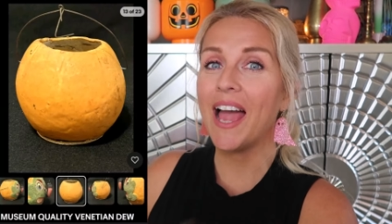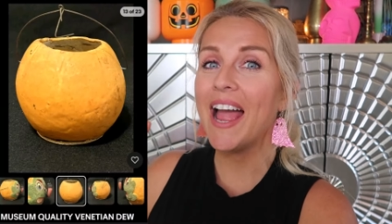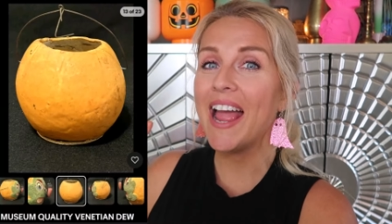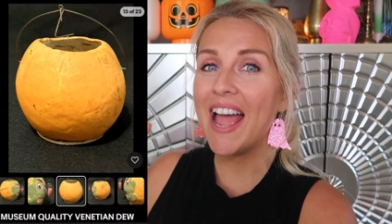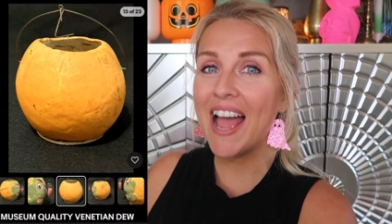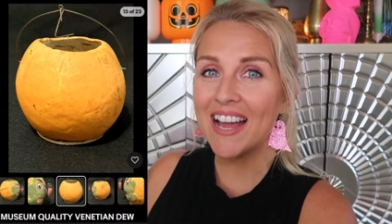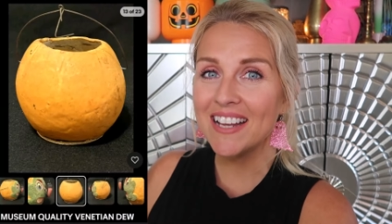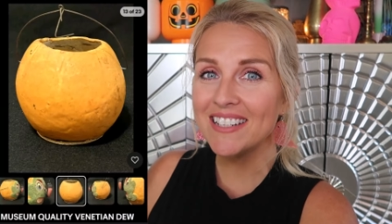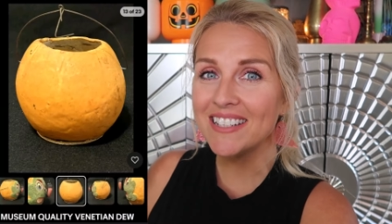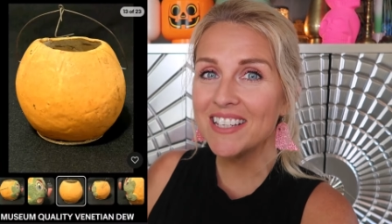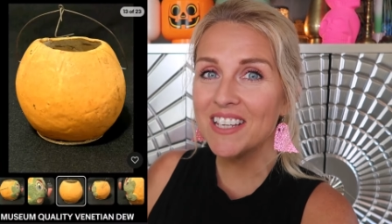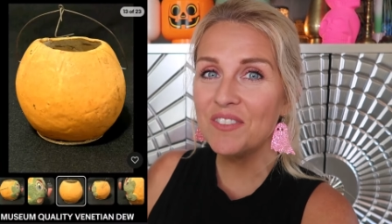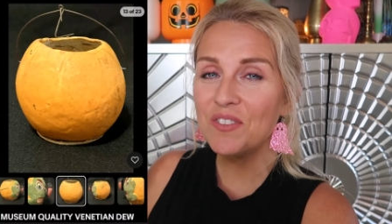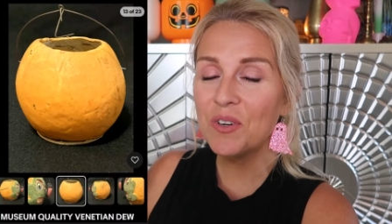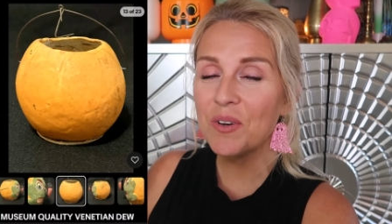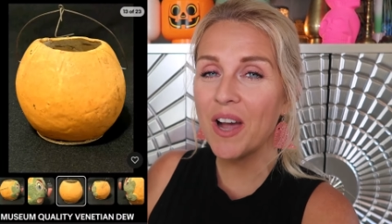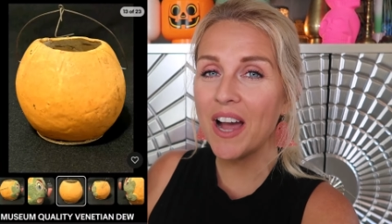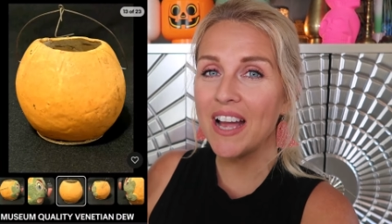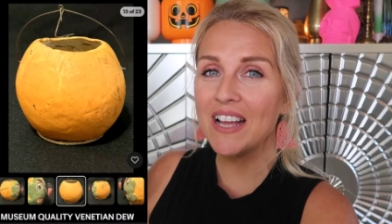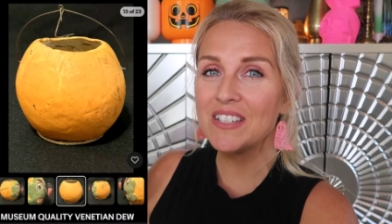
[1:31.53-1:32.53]
I had to give
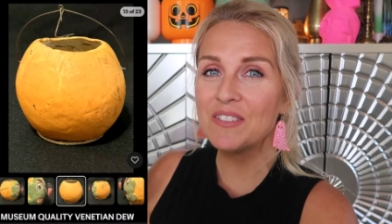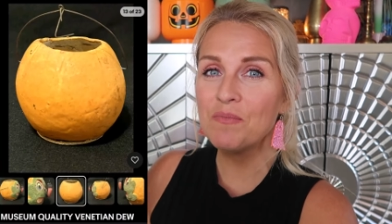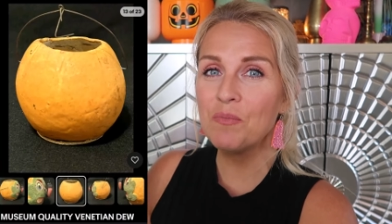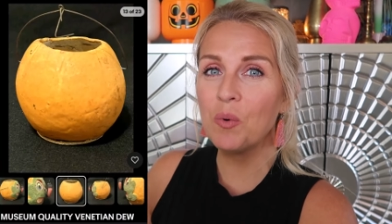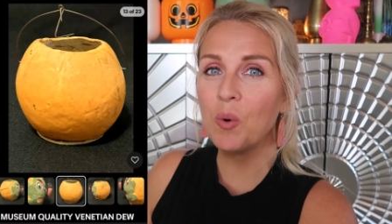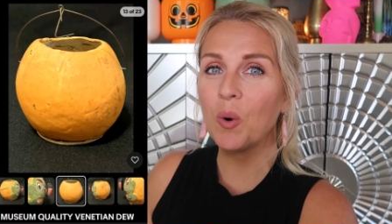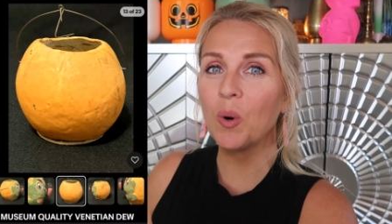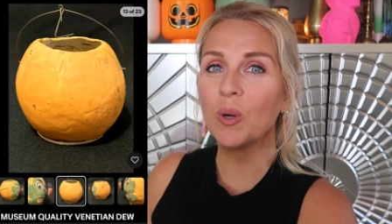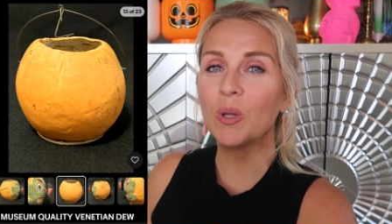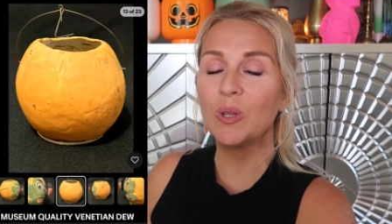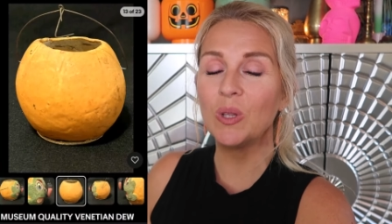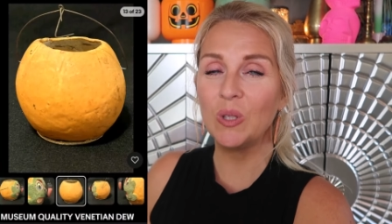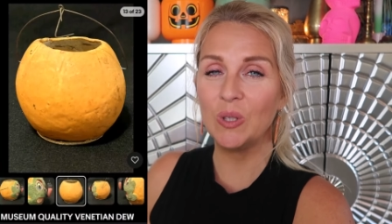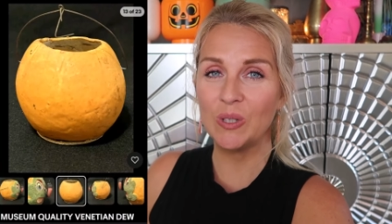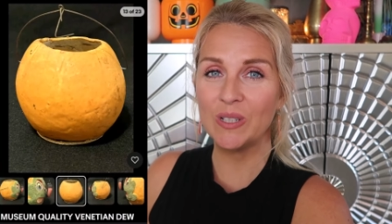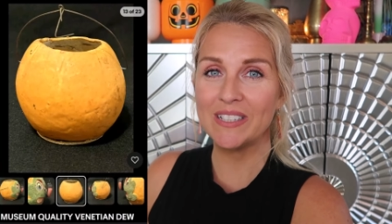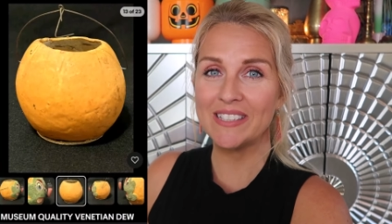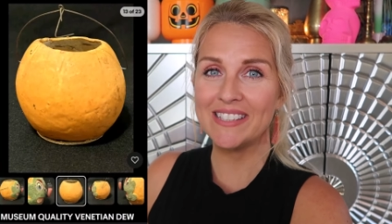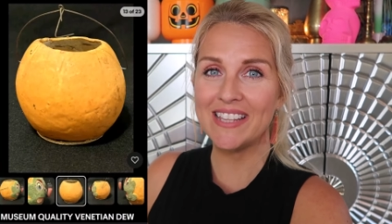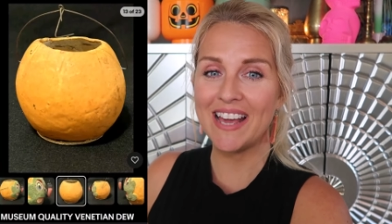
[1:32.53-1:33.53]
you guys more
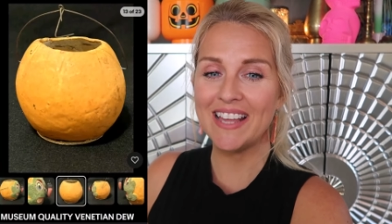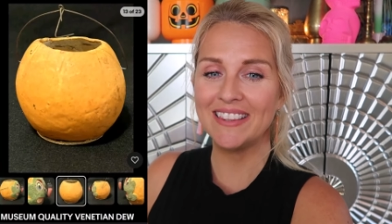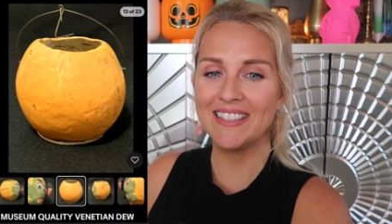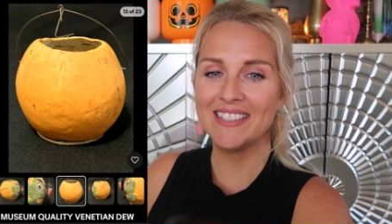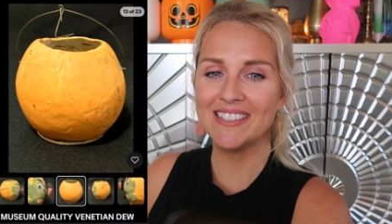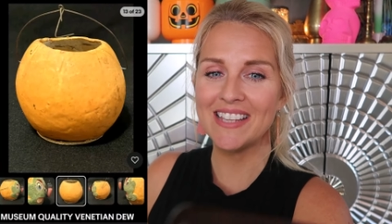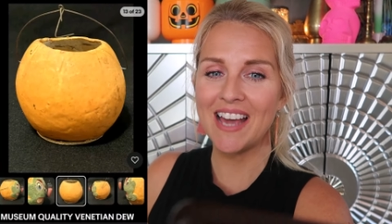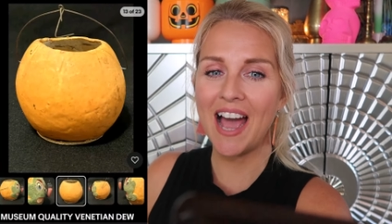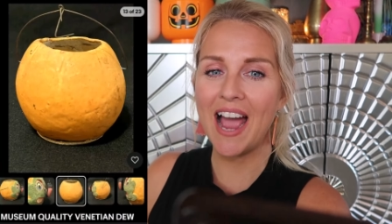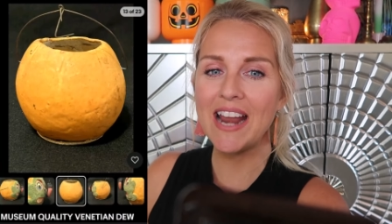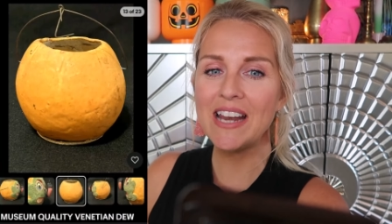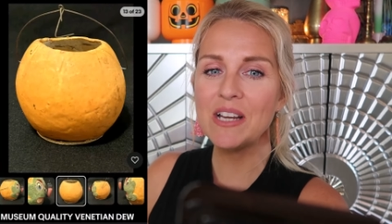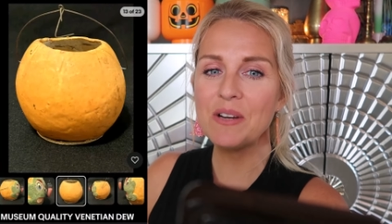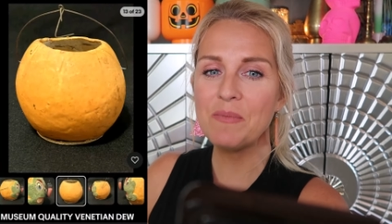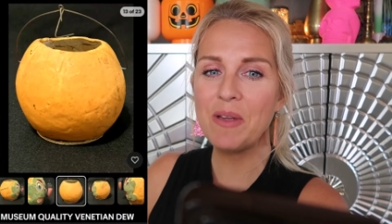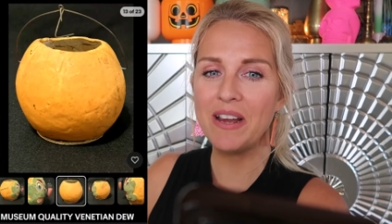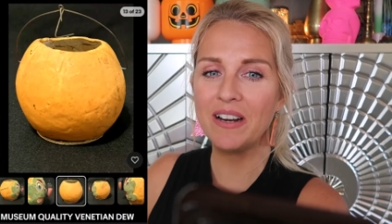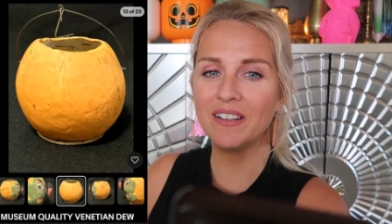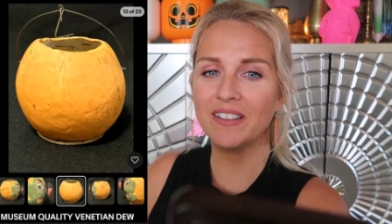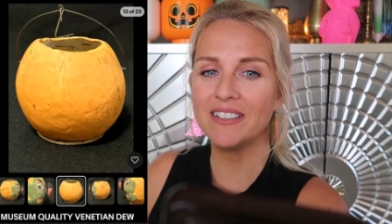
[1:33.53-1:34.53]
looks at this
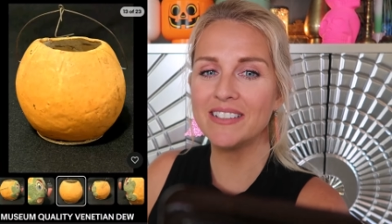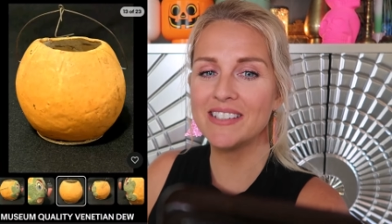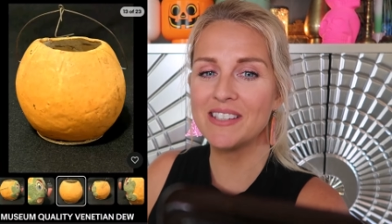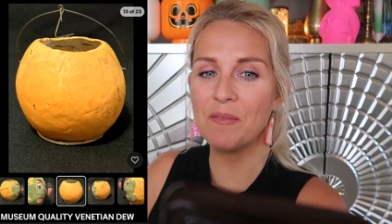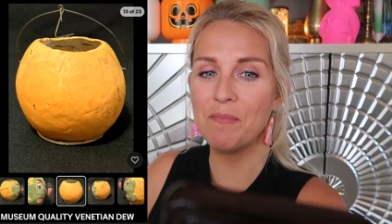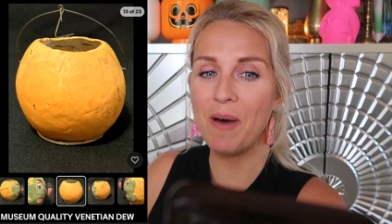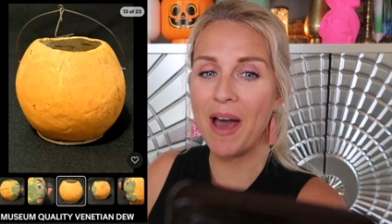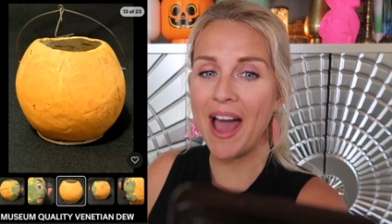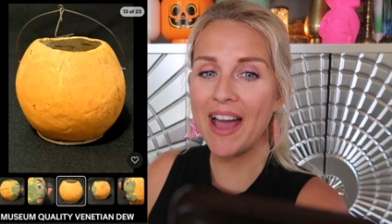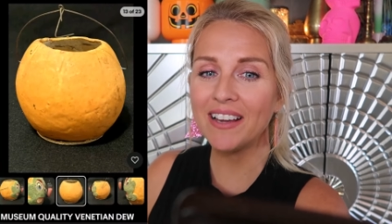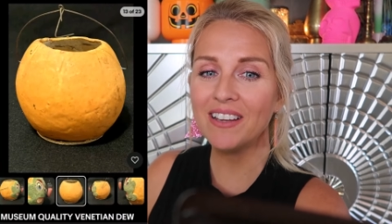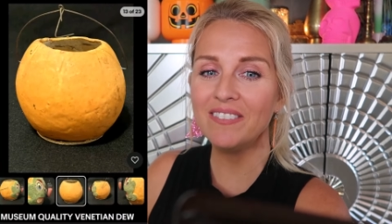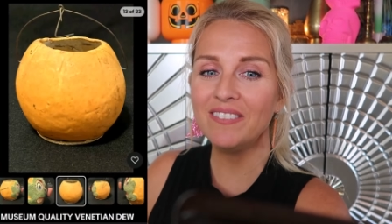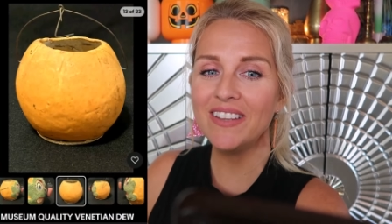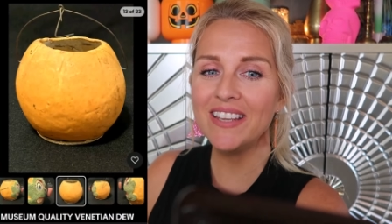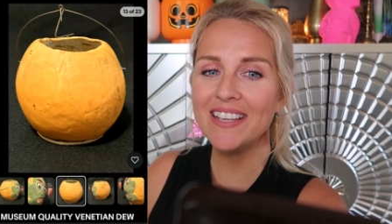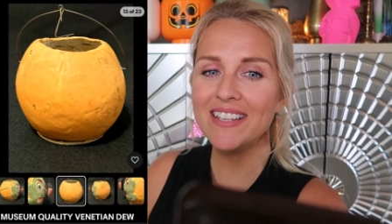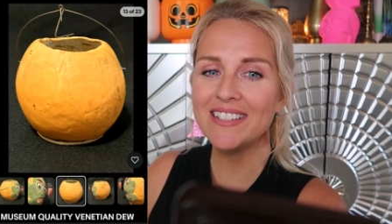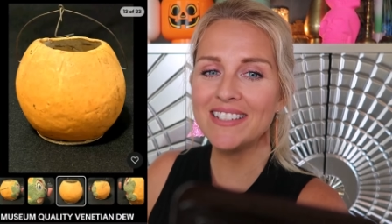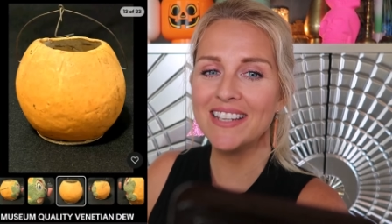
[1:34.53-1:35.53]
item. Here is the back of
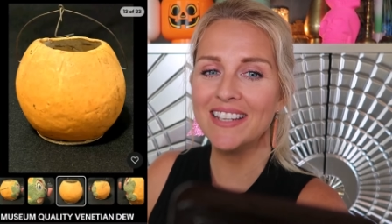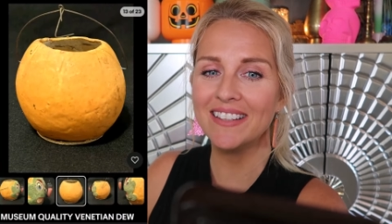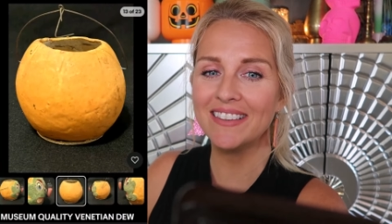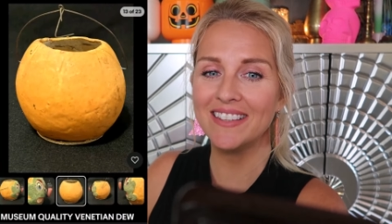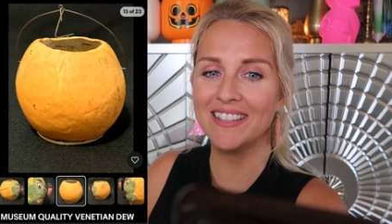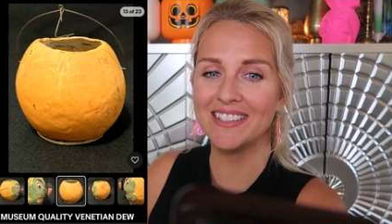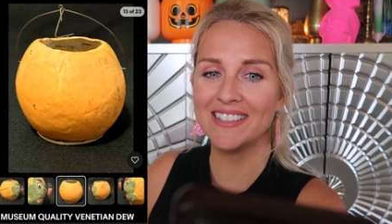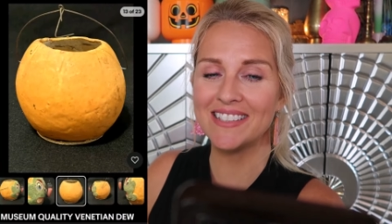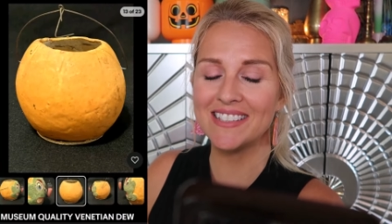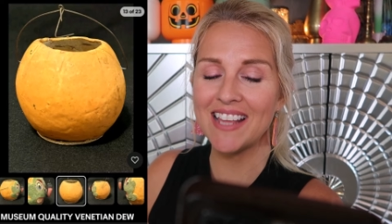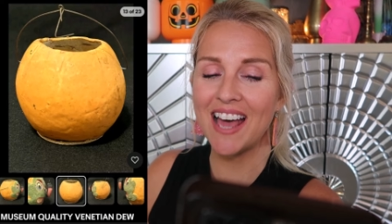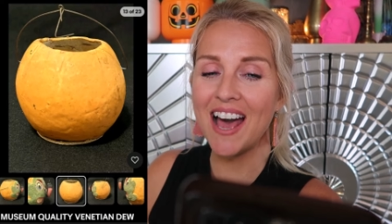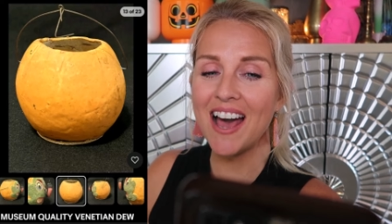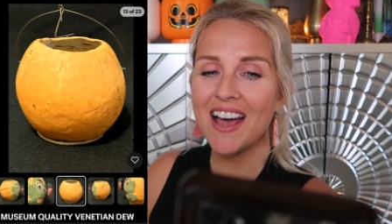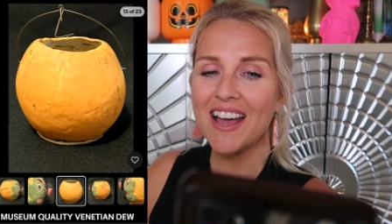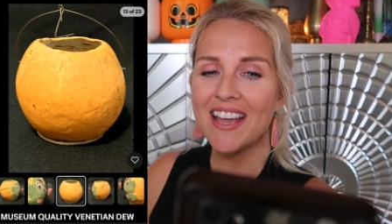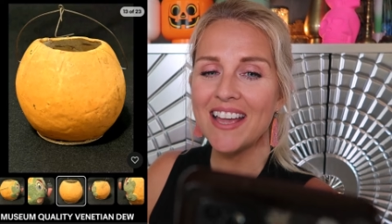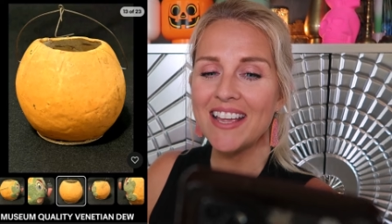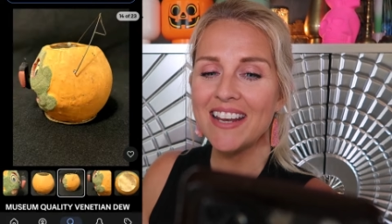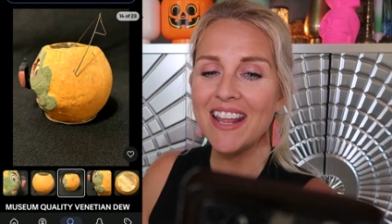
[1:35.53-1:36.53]
it, the
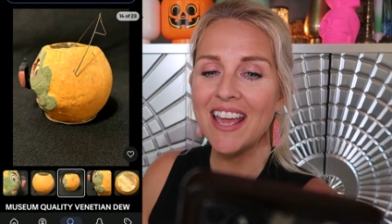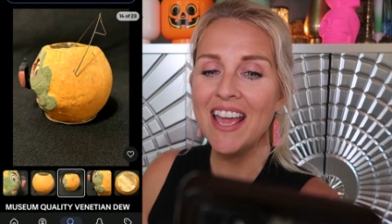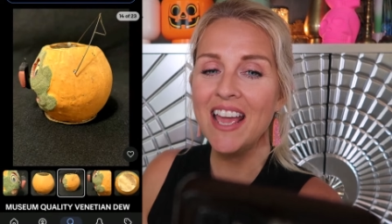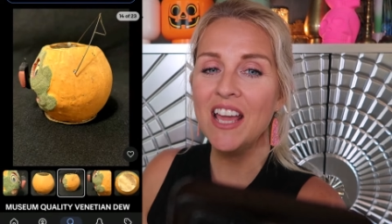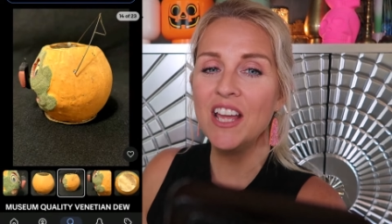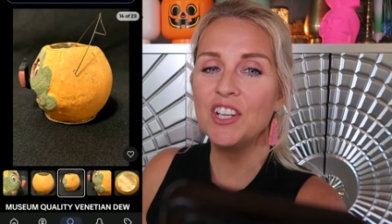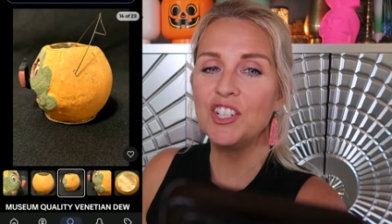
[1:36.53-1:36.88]
side.